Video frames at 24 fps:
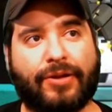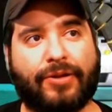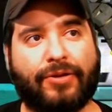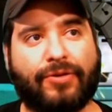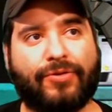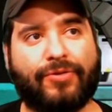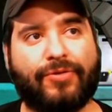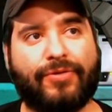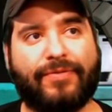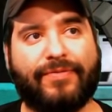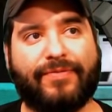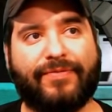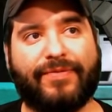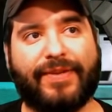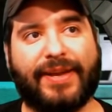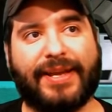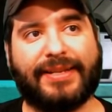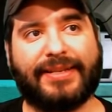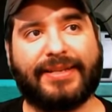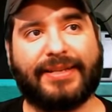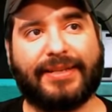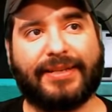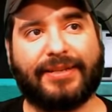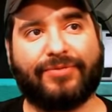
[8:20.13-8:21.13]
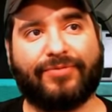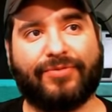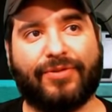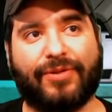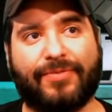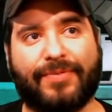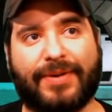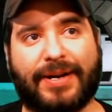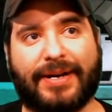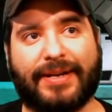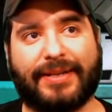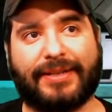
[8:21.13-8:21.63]
Who invents these
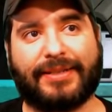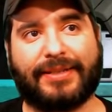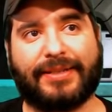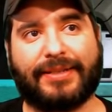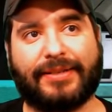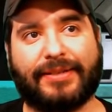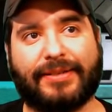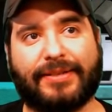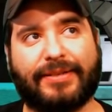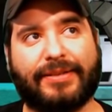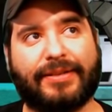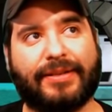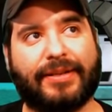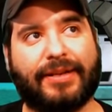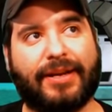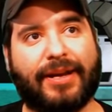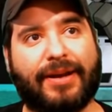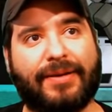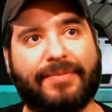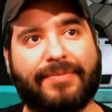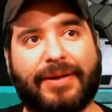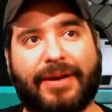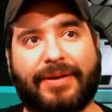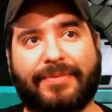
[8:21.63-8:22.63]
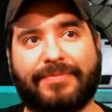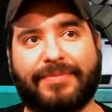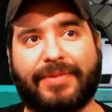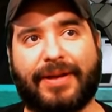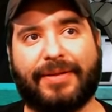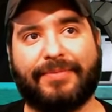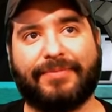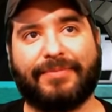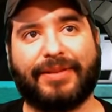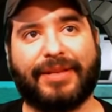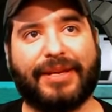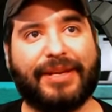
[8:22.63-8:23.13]
robots? I'm, I'm,
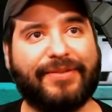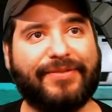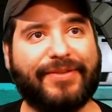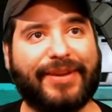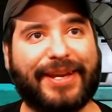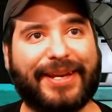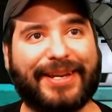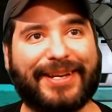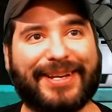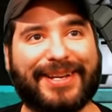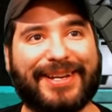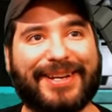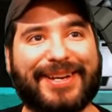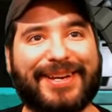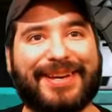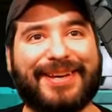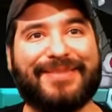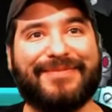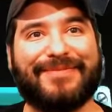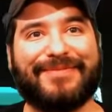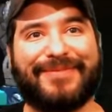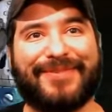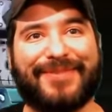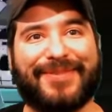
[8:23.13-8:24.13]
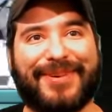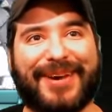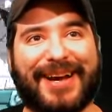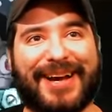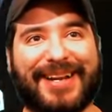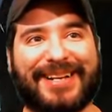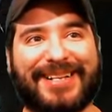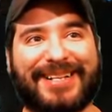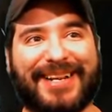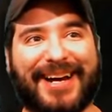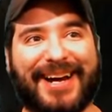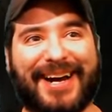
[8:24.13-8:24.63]
I'm leaving before
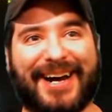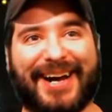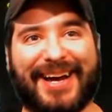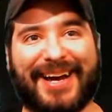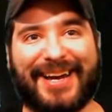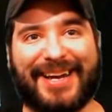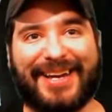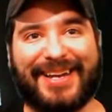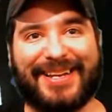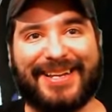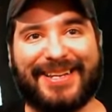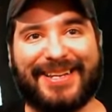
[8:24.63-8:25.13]
I die.